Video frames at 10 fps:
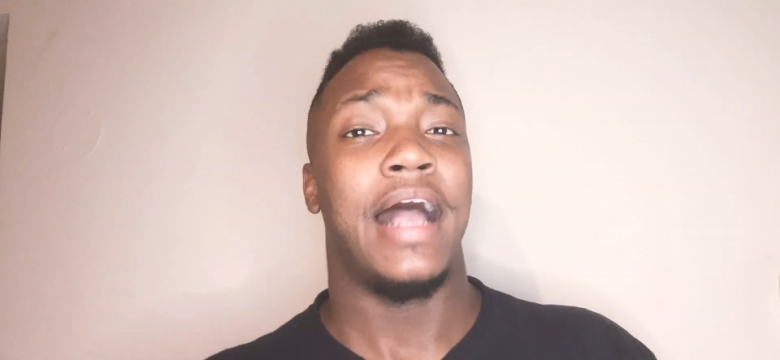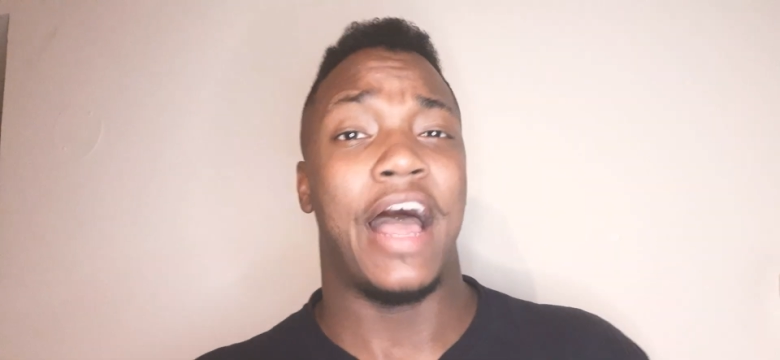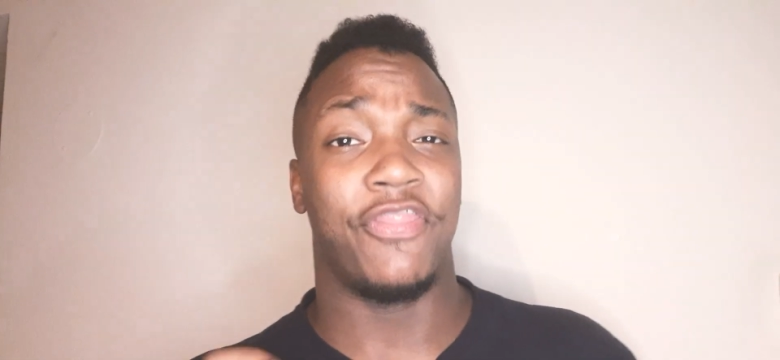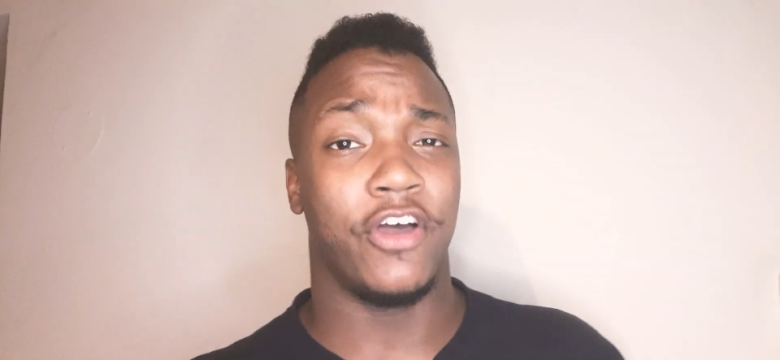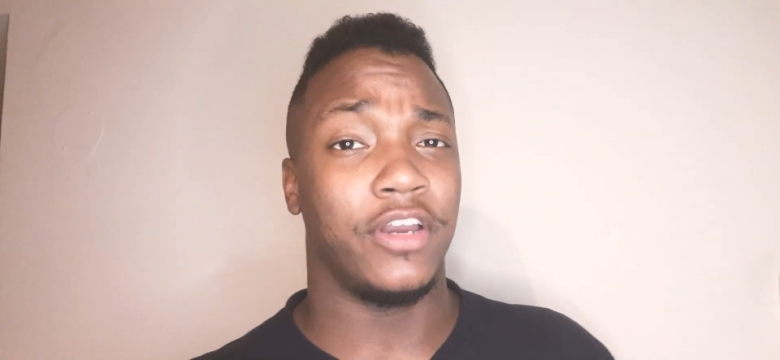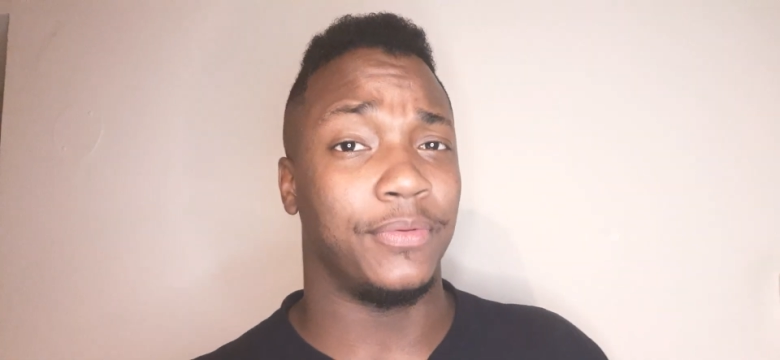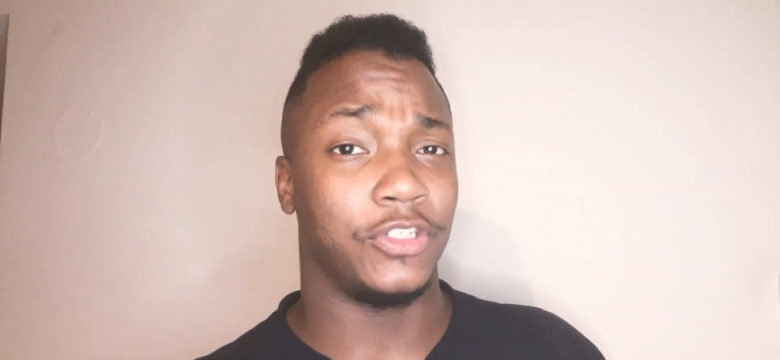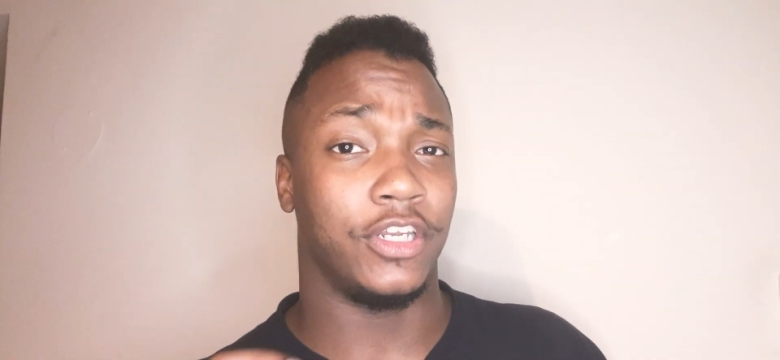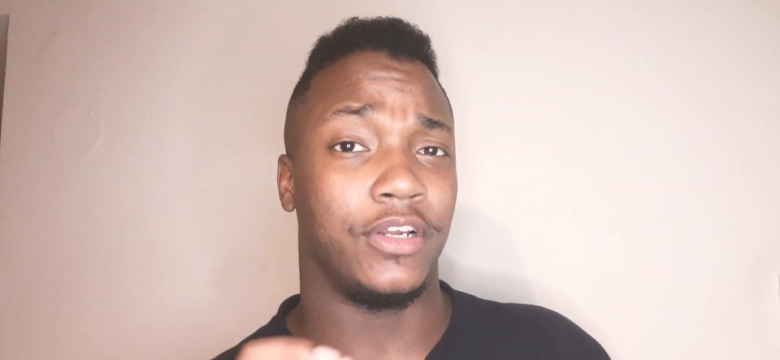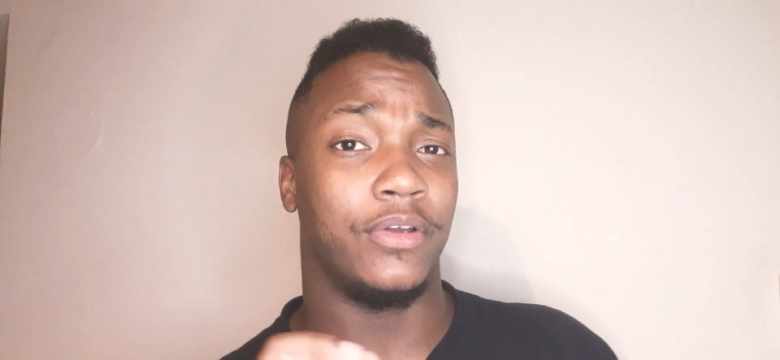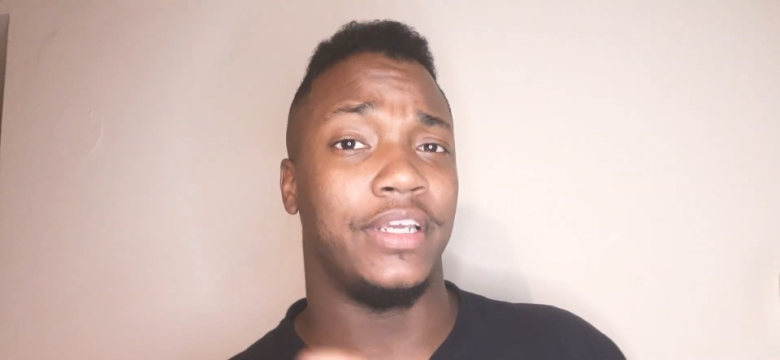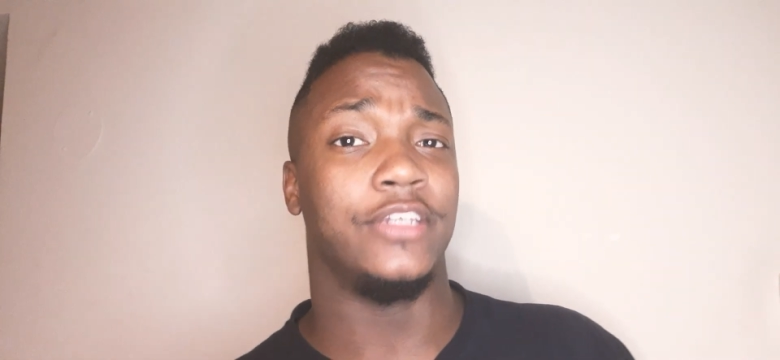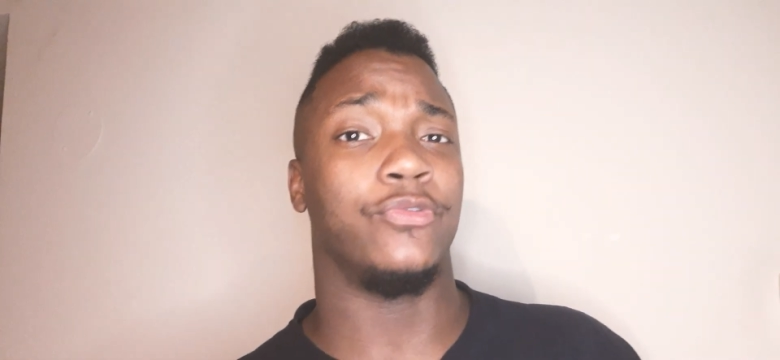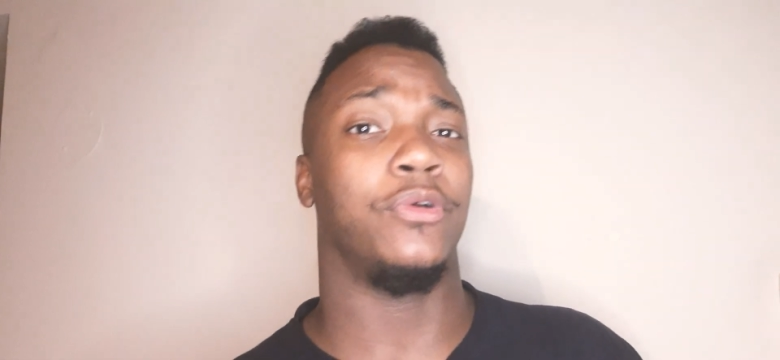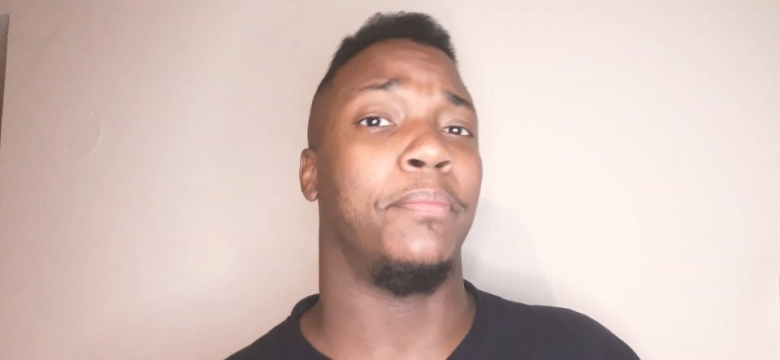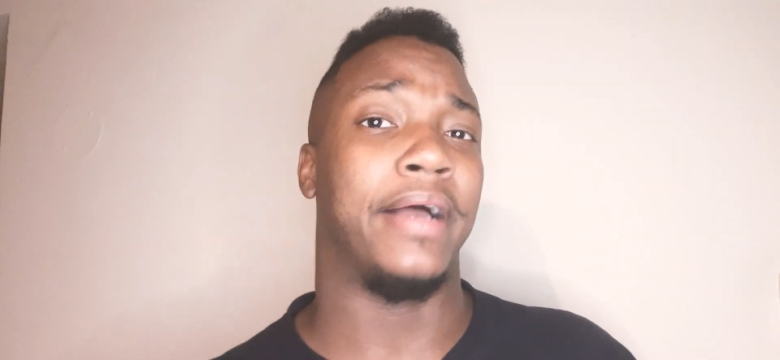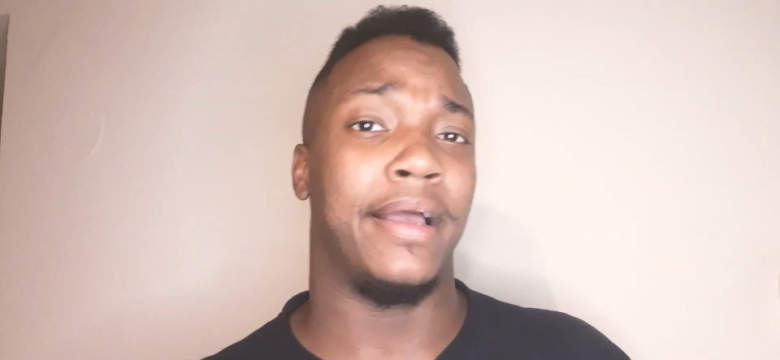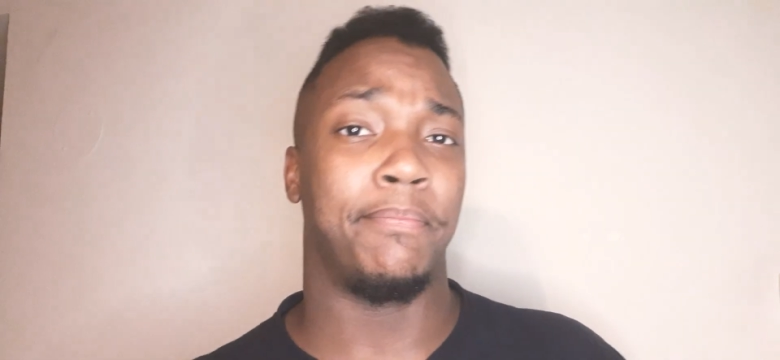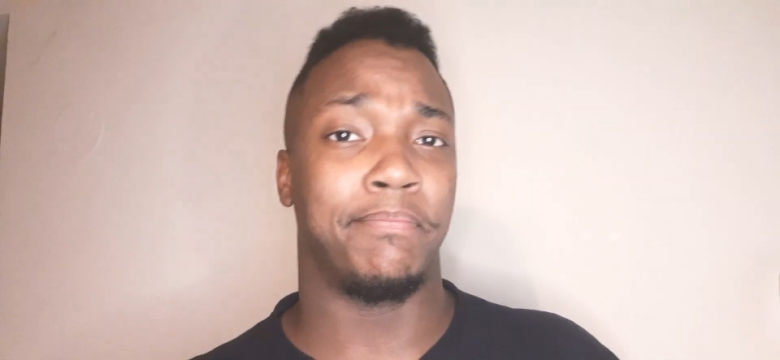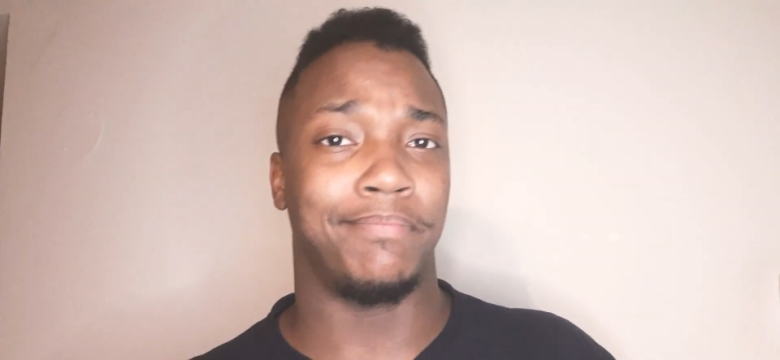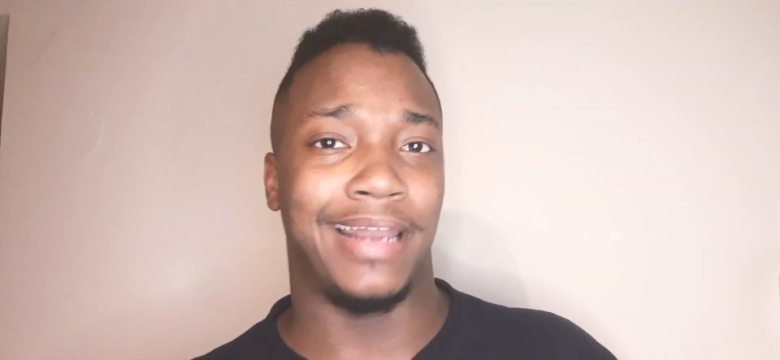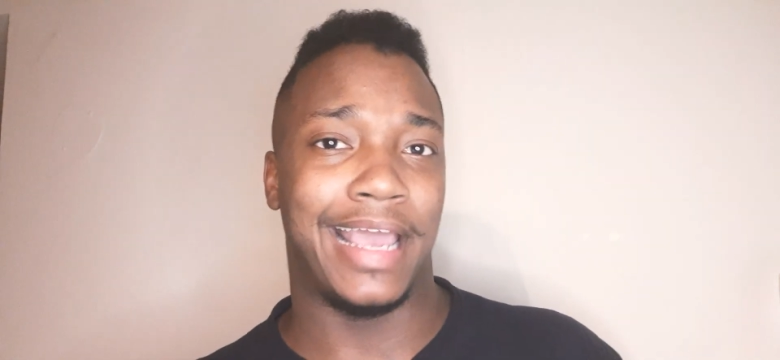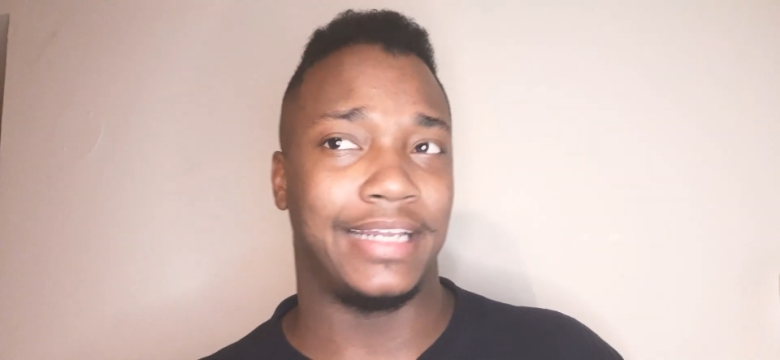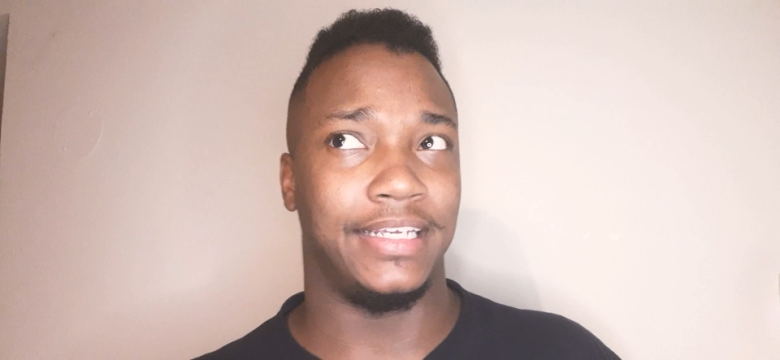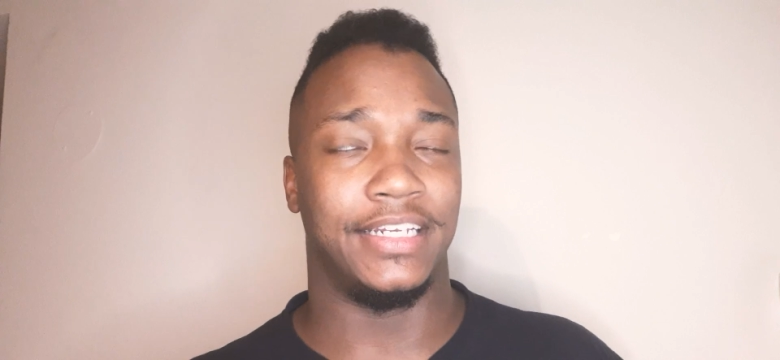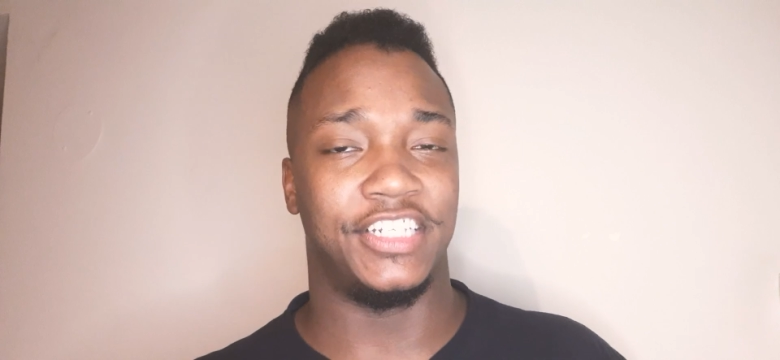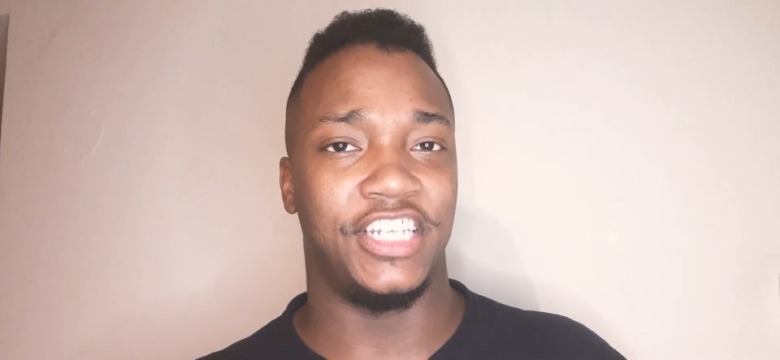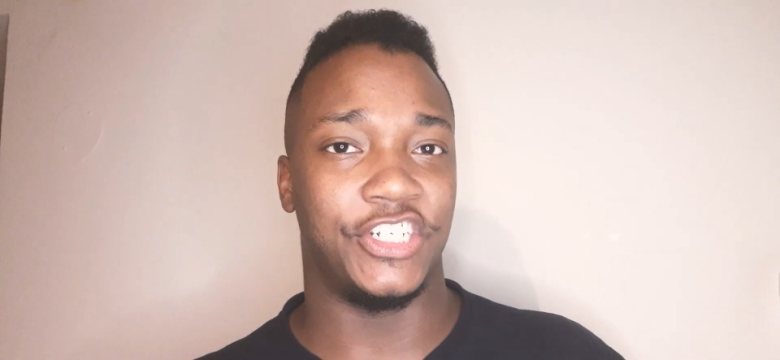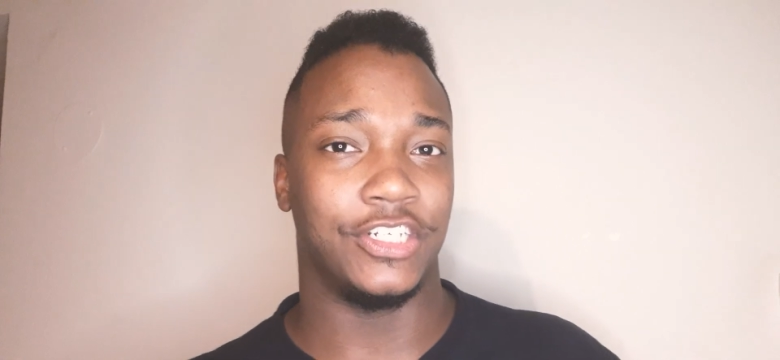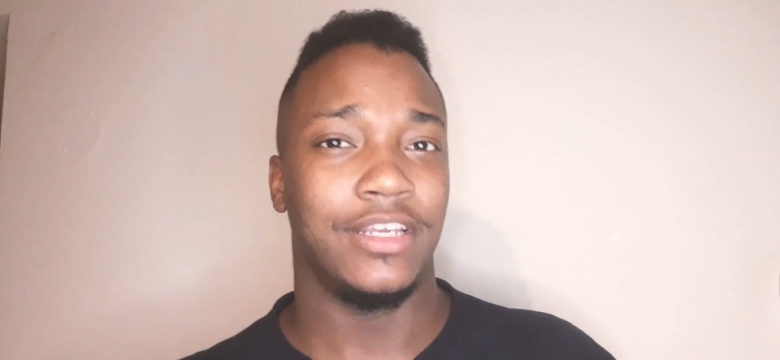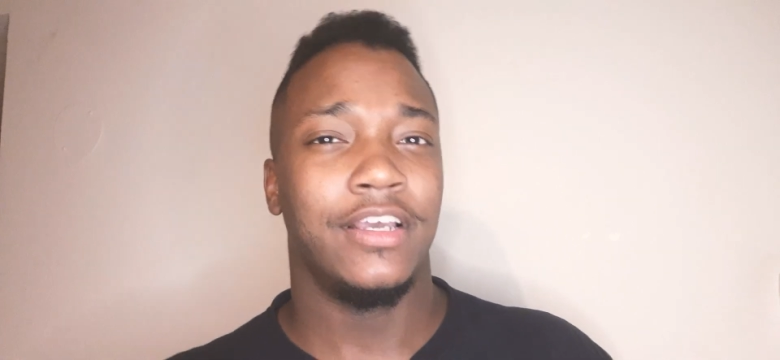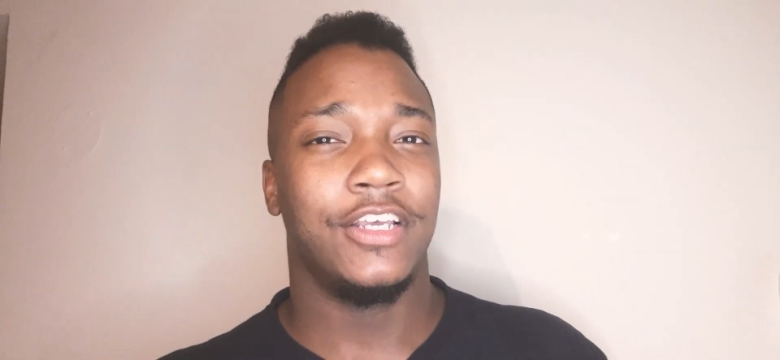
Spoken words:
I thought he was going to go to Israel by likely a decision.